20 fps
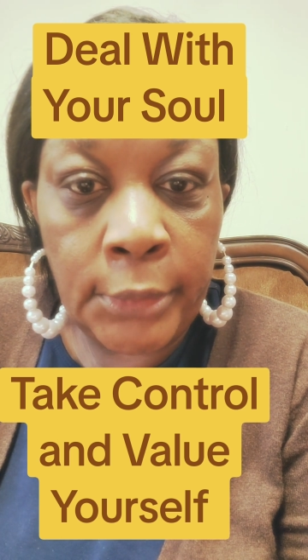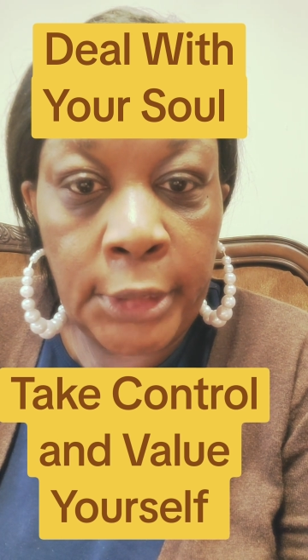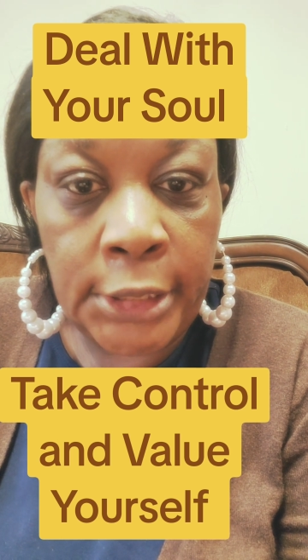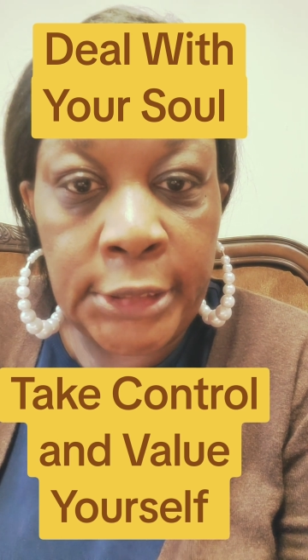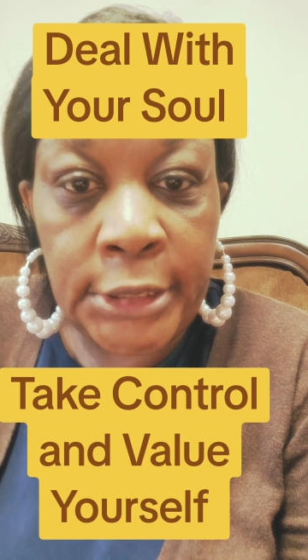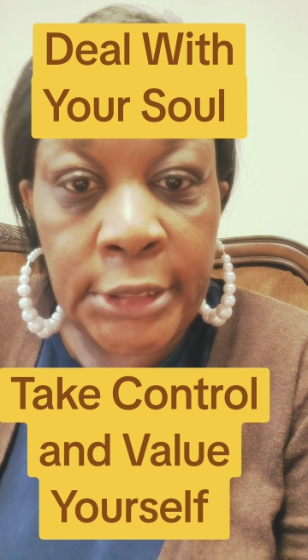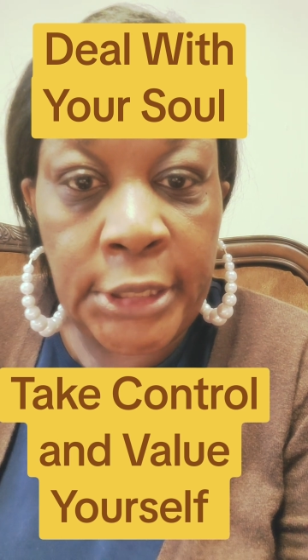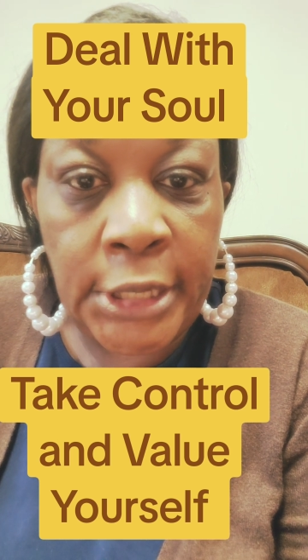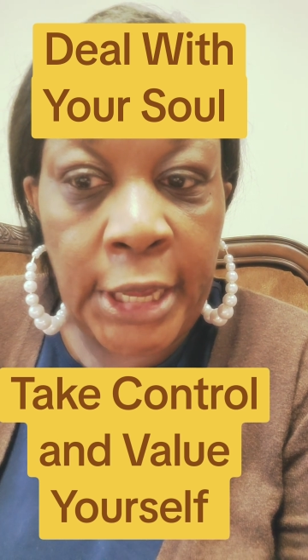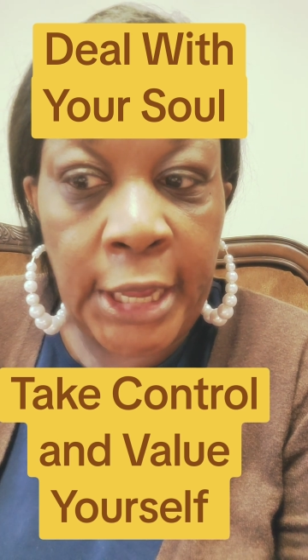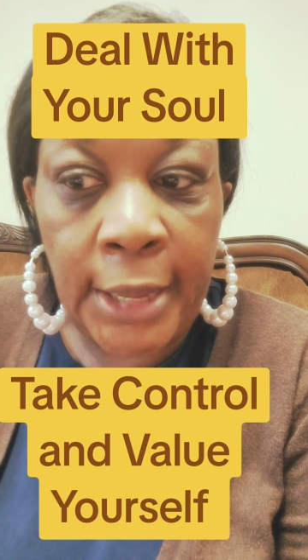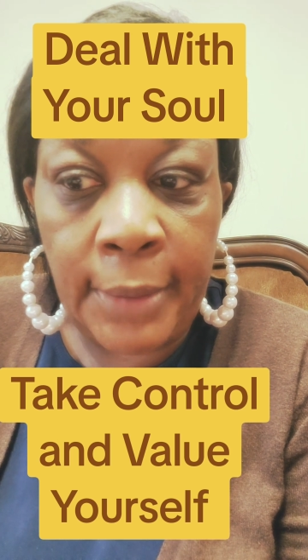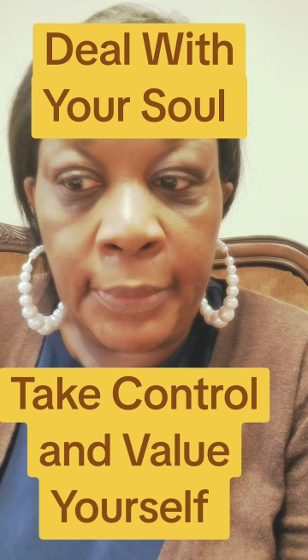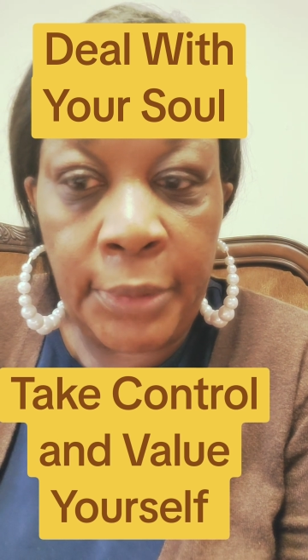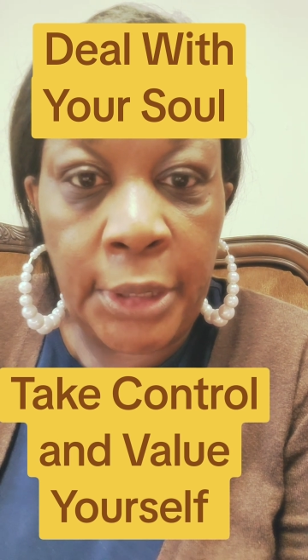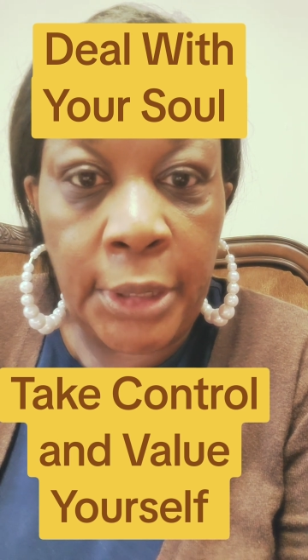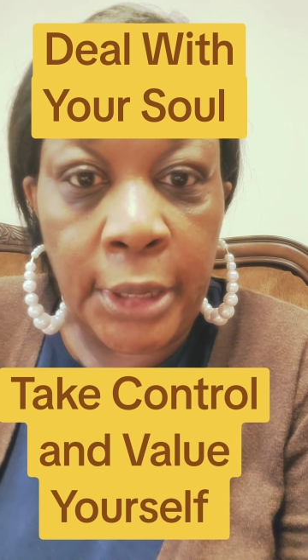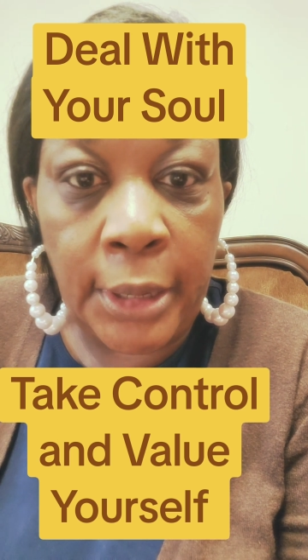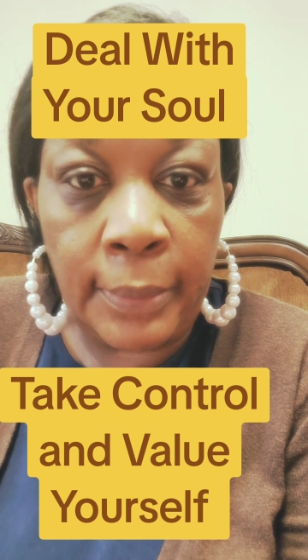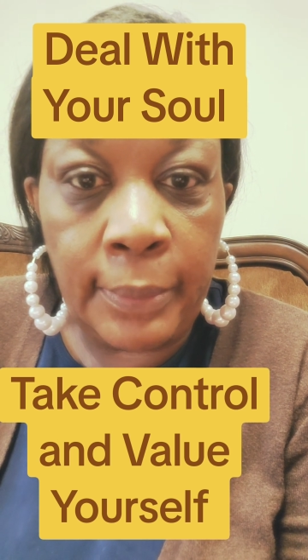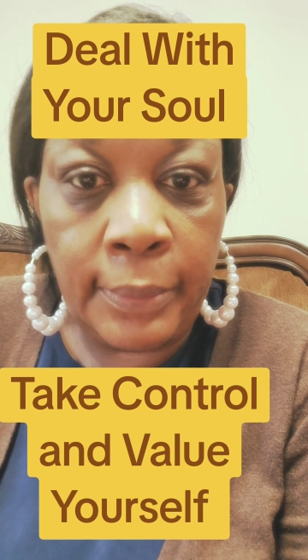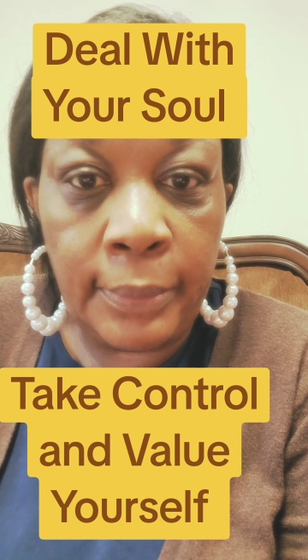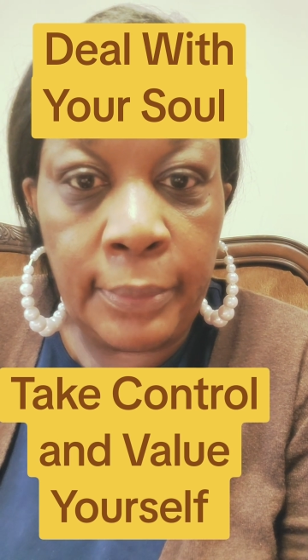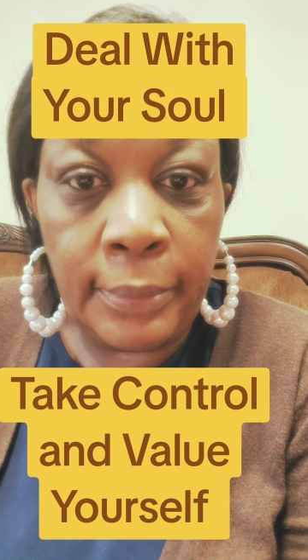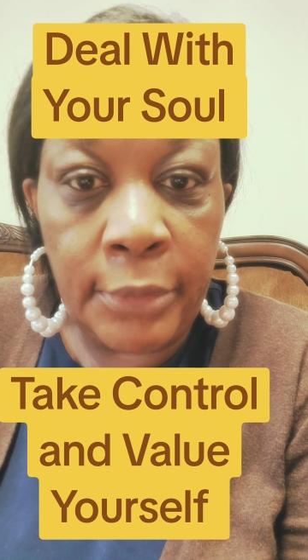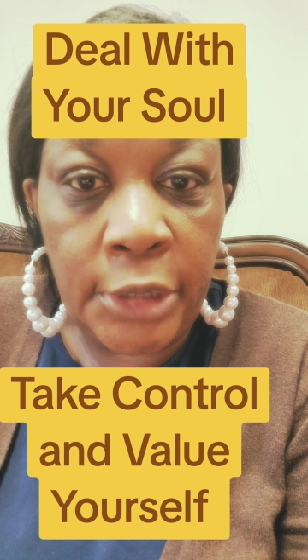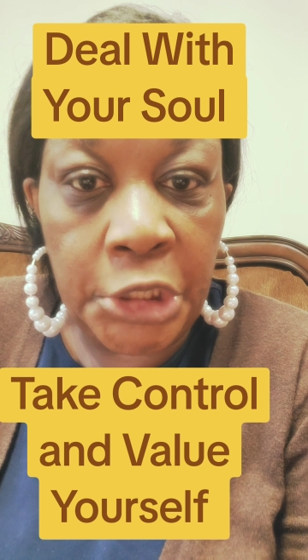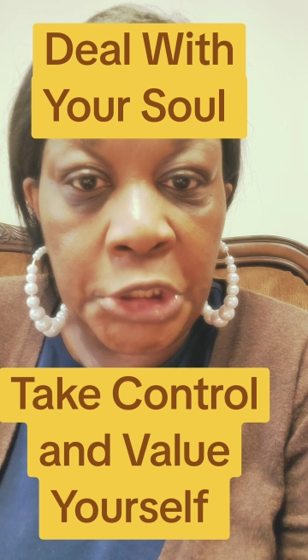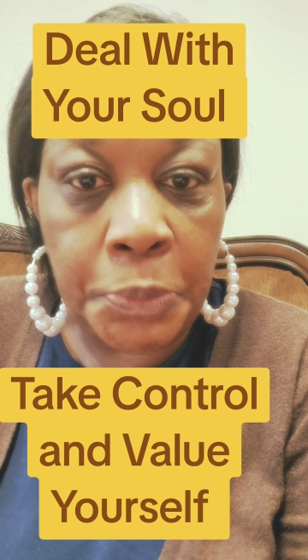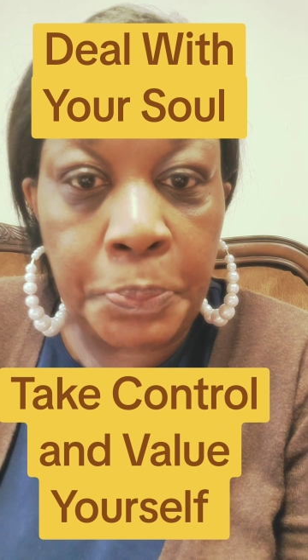It's dammed up.
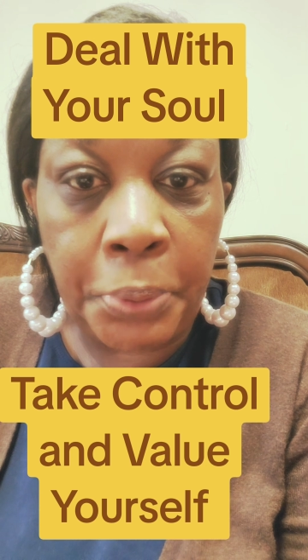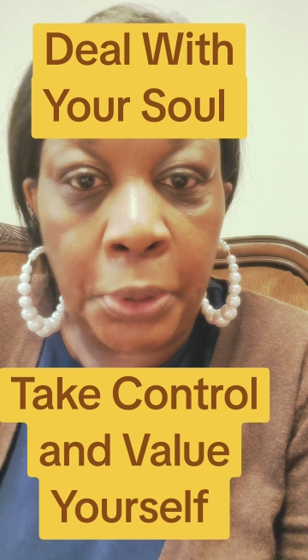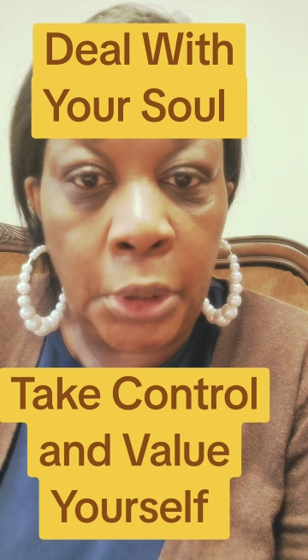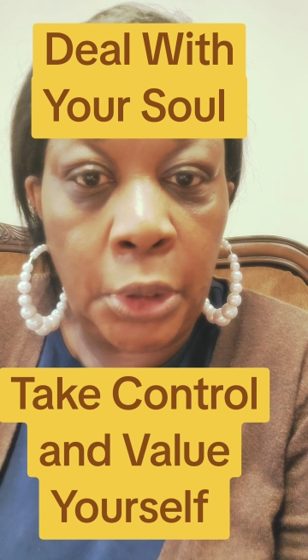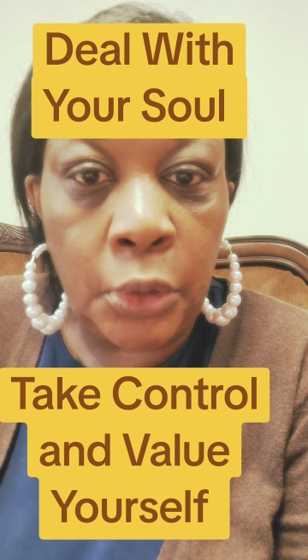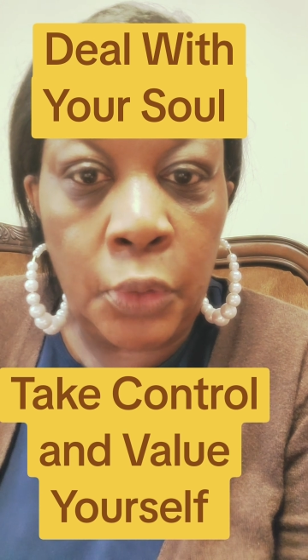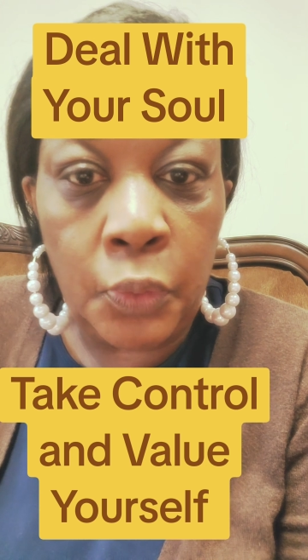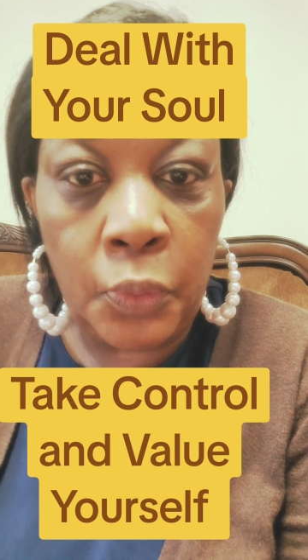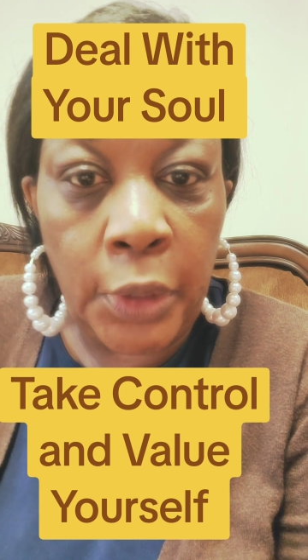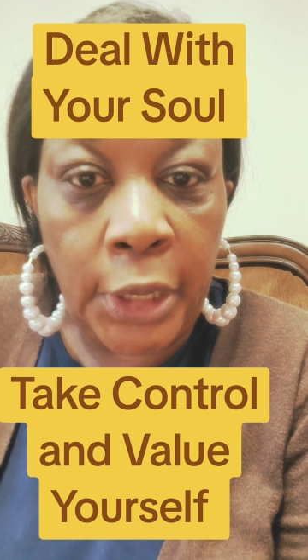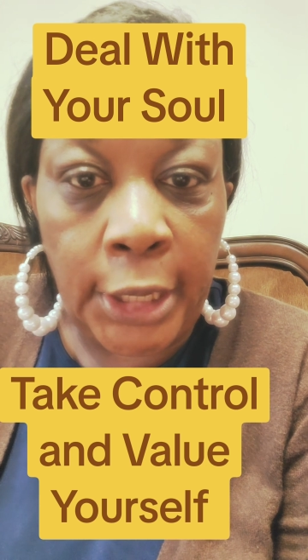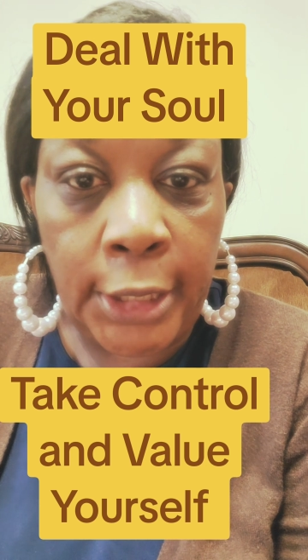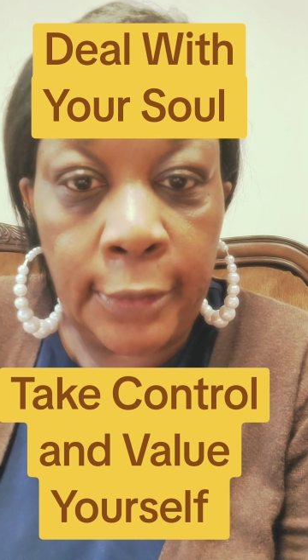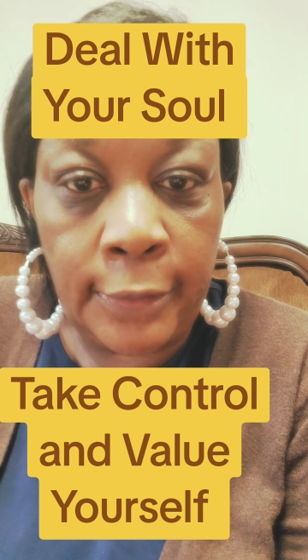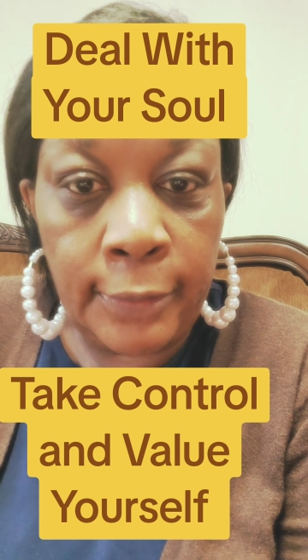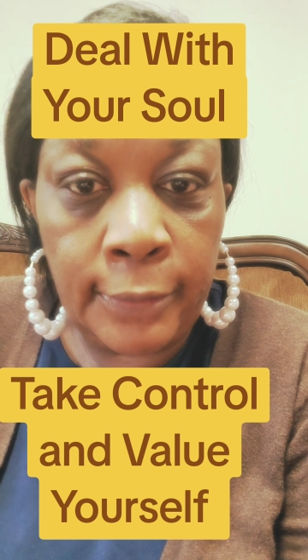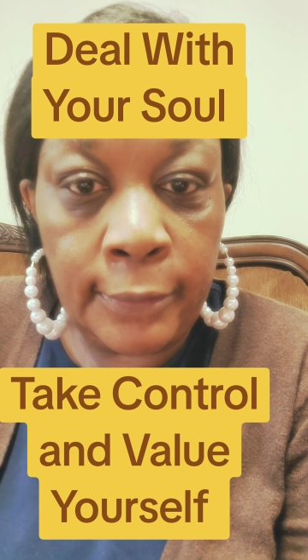It's polluted.